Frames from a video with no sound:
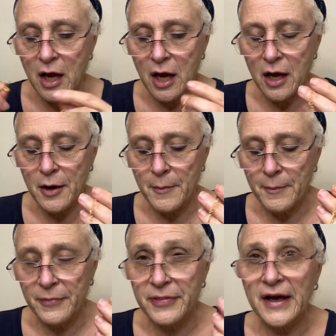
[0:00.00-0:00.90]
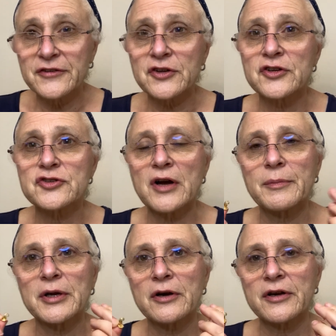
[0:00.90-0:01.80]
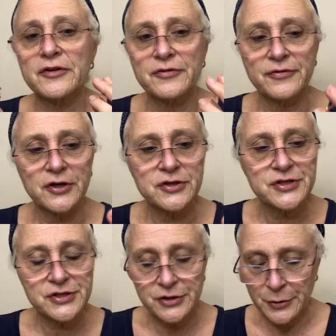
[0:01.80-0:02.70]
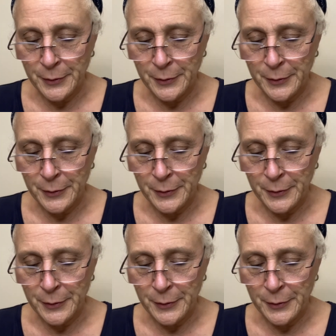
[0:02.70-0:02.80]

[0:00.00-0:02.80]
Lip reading: That's going to drop on August 1st,